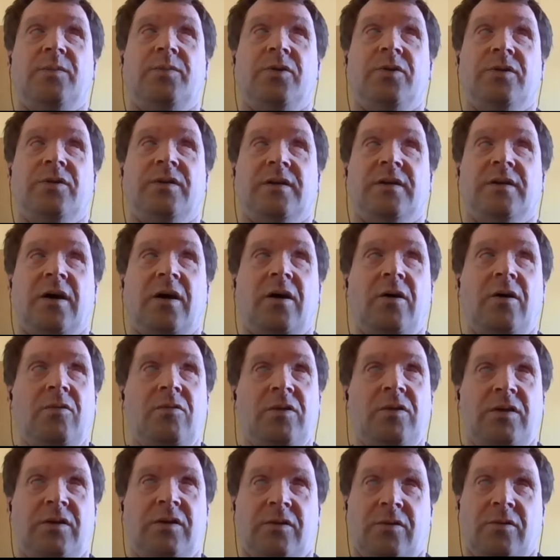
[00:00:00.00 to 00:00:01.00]
to put in.
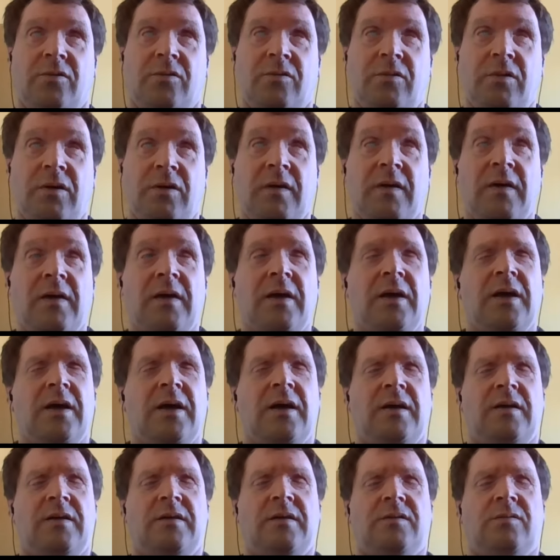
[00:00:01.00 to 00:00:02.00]
OU
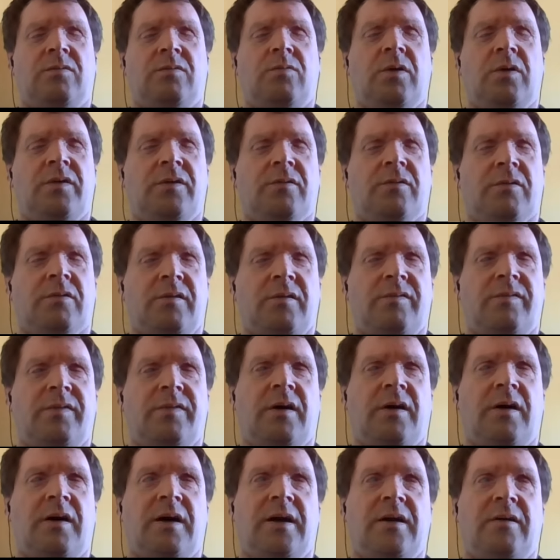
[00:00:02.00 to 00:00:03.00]
is
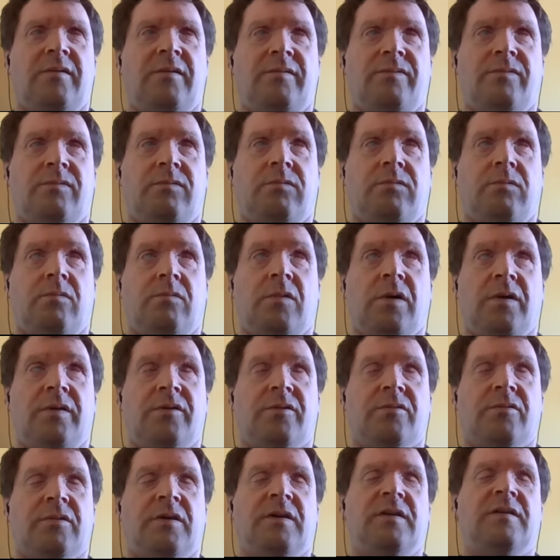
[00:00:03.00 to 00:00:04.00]
135,
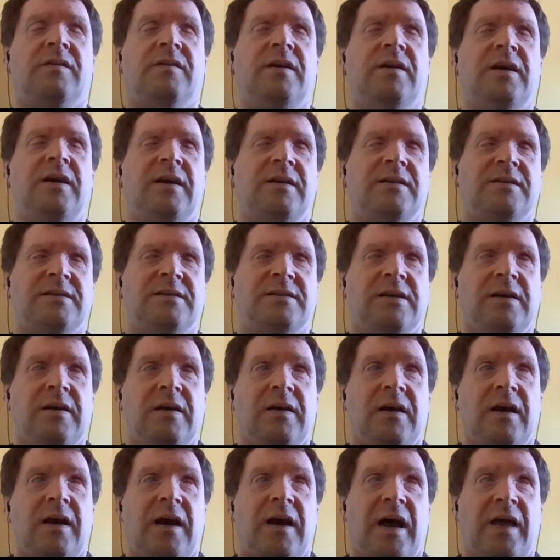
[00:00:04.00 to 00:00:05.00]
136,
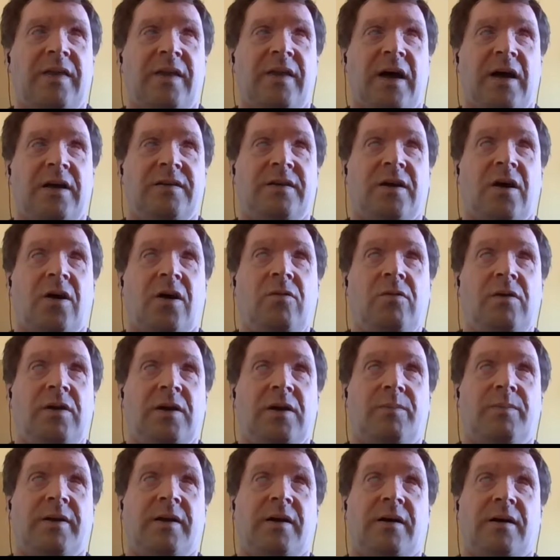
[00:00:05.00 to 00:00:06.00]
and that
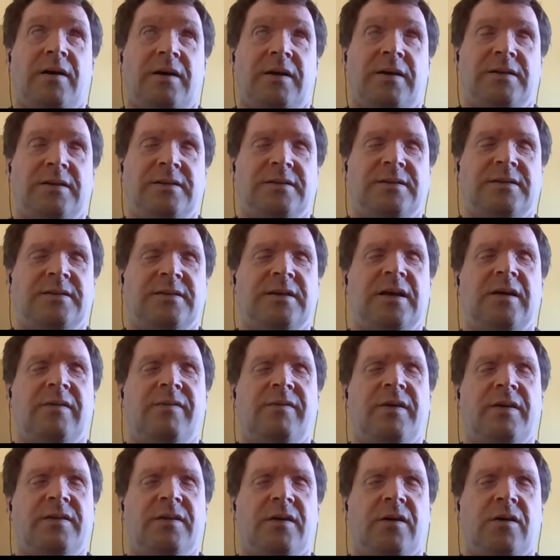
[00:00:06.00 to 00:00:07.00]
only applies
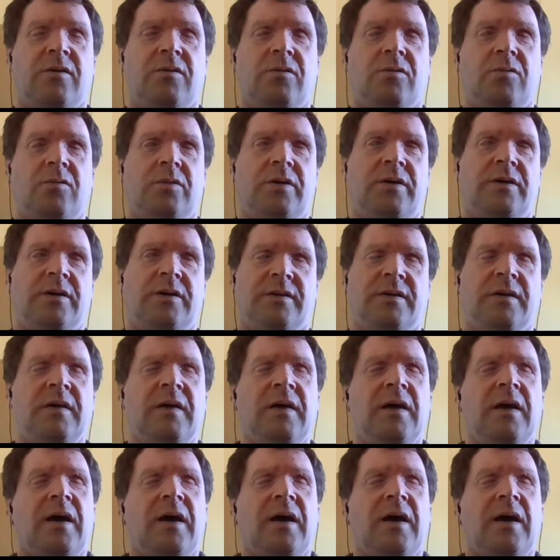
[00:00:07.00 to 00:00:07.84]
if it's a whole word.